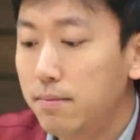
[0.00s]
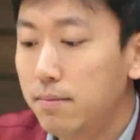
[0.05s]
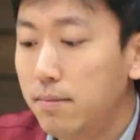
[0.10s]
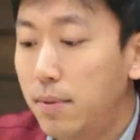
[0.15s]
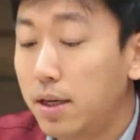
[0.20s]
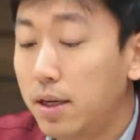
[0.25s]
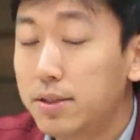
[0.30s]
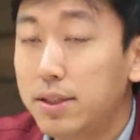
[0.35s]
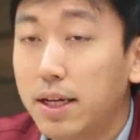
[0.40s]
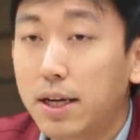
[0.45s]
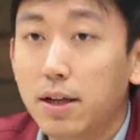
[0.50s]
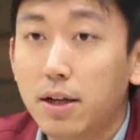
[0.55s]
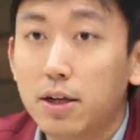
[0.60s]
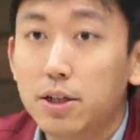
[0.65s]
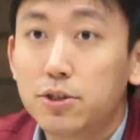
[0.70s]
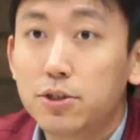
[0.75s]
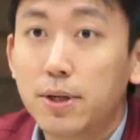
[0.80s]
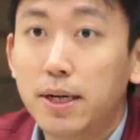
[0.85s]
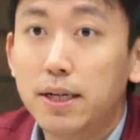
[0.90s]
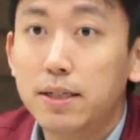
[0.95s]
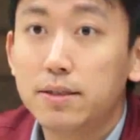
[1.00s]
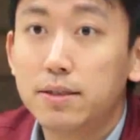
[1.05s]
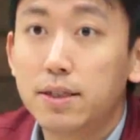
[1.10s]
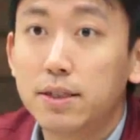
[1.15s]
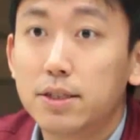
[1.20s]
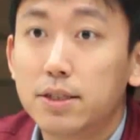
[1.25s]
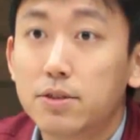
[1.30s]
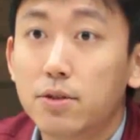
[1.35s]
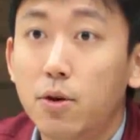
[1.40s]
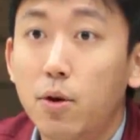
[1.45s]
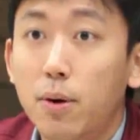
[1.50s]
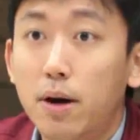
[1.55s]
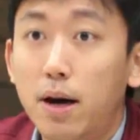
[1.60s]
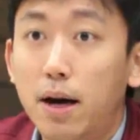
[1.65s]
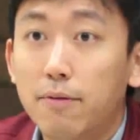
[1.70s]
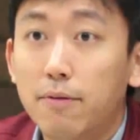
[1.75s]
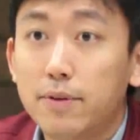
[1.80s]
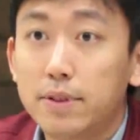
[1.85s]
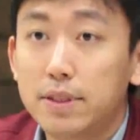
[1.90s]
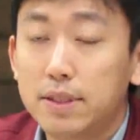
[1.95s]
Our secular trends such as
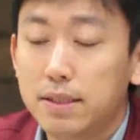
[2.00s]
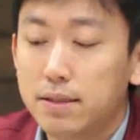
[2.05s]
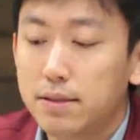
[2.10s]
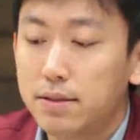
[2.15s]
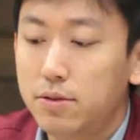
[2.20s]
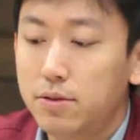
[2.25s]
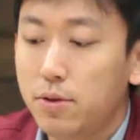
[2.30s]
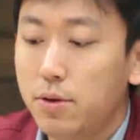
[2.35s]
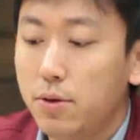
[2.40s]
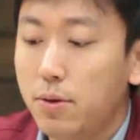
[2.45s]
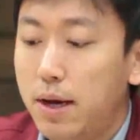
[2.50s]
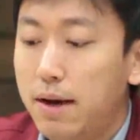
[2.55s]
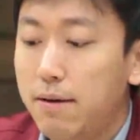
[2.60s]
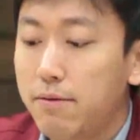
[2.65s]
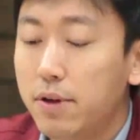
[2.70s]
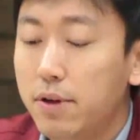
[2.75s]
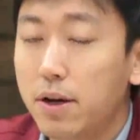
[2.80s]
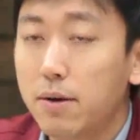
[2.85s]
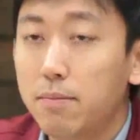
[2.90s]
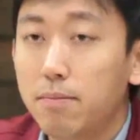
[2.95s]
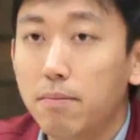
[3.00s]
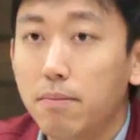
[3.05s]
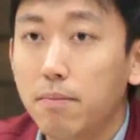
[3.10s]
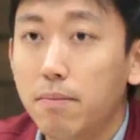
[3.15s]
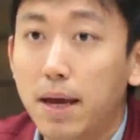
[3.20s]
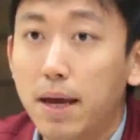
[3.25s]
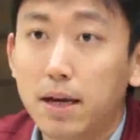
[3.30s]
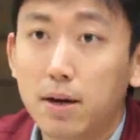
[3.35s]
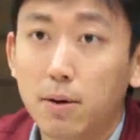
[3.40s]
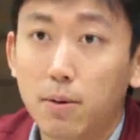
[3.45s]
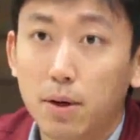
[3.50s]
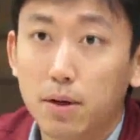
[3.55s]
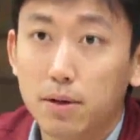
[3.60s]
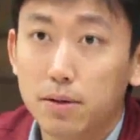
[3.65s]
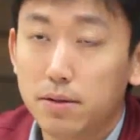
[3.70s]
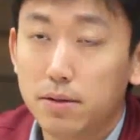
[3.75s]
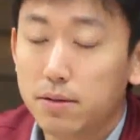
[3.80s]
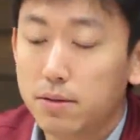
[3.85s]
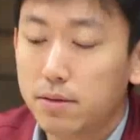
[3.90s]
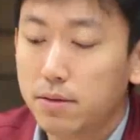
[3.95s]
offices, so you have their mega
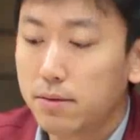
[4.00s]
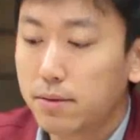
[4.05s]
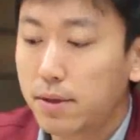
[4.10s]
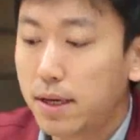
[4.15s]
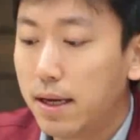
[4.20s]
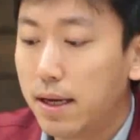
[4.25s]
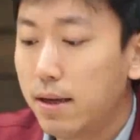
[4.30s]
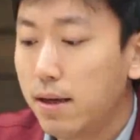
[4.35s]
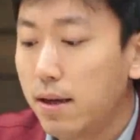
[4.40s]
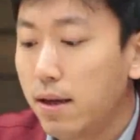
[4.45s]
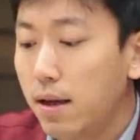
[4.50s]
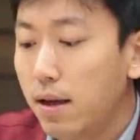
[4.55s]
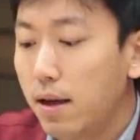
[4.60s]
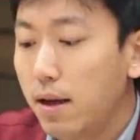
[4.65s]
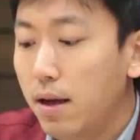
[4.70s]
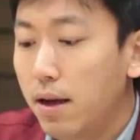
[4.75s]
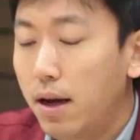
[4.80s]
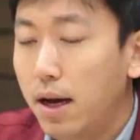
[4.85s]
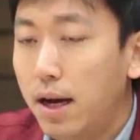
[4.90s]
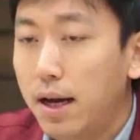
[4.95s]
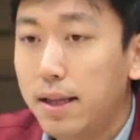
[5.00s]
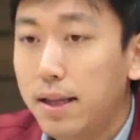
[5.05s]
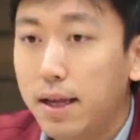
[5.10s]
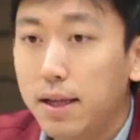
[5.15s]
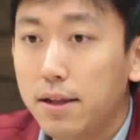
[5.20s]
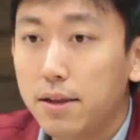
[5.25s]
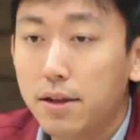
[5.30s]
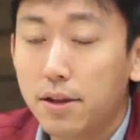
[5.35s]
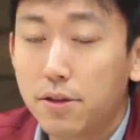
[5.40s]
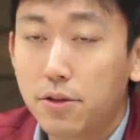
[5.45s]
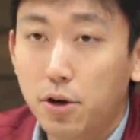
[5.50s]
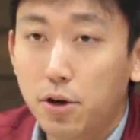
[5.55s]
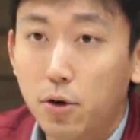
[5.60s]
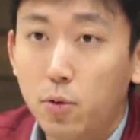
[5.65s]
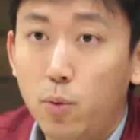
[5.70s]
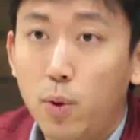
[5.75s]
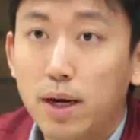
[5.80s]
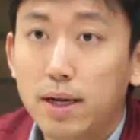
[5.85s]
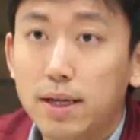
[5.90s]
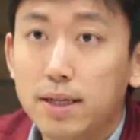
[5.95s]
world, okay? And then the third
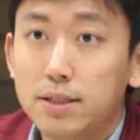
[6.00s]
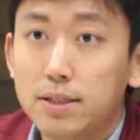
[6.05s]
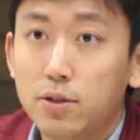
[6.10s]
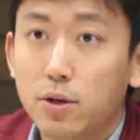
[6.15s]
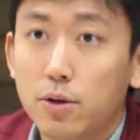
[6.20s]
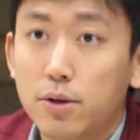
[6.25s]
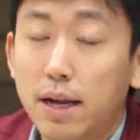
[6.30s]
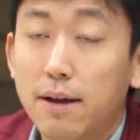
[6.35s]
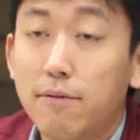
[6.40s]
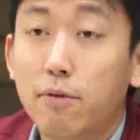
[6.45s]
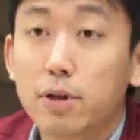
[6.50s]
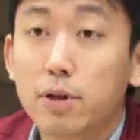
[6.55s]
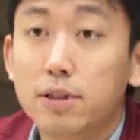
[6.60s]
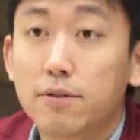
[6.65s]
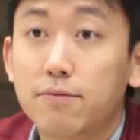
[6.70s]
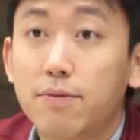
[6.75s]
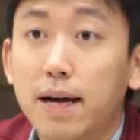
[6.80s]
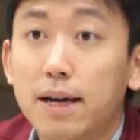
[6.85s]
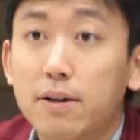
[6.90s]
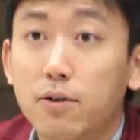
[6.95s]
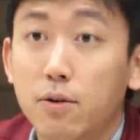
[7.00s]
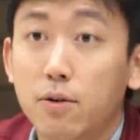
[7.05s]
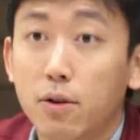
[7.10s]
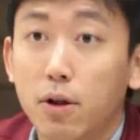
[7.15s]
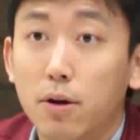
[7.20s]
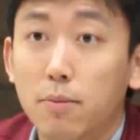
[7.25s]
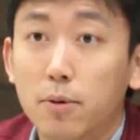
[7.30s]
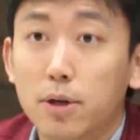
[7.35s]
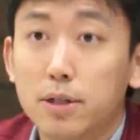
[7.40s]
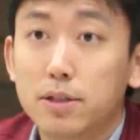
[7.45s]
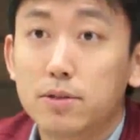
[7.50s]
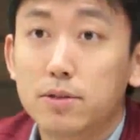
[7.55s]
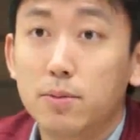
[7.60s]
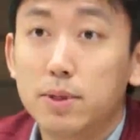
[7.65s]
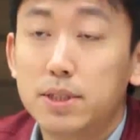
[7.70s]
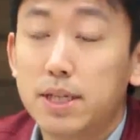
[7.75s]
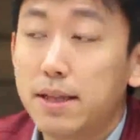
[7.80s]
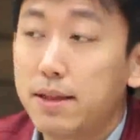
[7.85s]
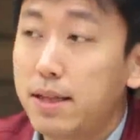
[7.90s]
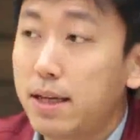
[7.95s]
one is your diversified conglomerates,
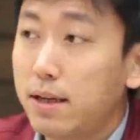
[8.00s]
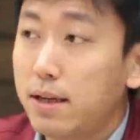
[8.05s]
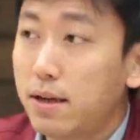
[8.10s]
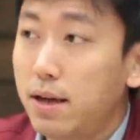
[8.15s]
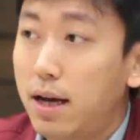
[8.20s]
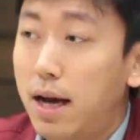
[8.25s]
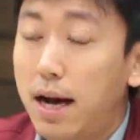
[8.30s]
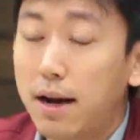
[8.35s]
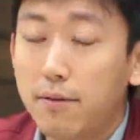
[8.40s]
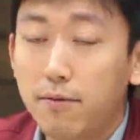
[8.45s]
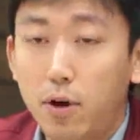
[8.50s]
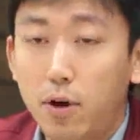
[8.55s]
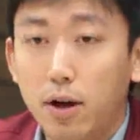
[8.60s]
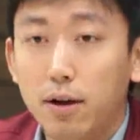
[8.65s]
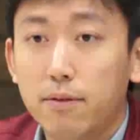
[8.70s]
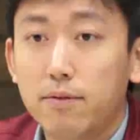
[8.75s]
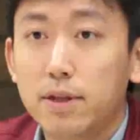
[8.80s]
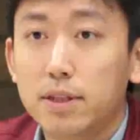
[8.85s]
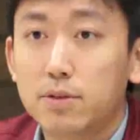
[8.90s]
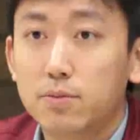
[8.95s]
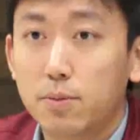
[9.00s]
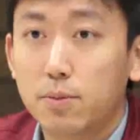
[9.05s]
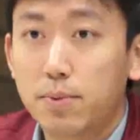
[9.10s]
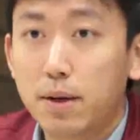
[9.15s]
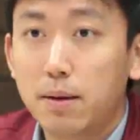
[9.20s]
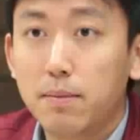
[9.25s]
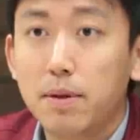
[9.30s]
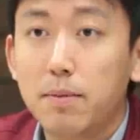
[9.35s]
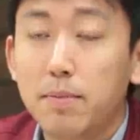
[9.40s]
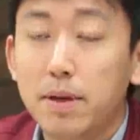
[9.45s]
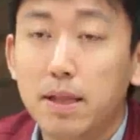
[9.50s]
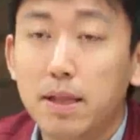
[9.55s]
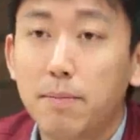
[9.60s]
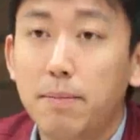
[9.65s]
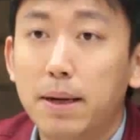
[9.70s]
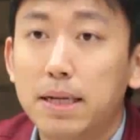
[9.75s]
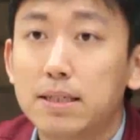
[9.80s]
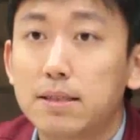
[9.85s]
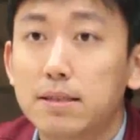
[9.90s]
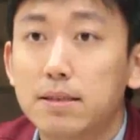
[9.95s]
which I think out of all of this will probably be the
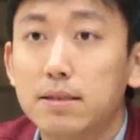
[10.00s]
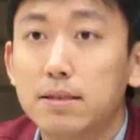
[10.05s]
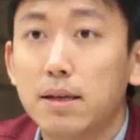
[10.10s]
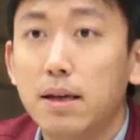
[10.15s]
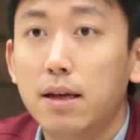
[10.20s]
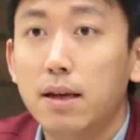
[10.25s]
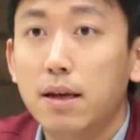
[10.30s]
best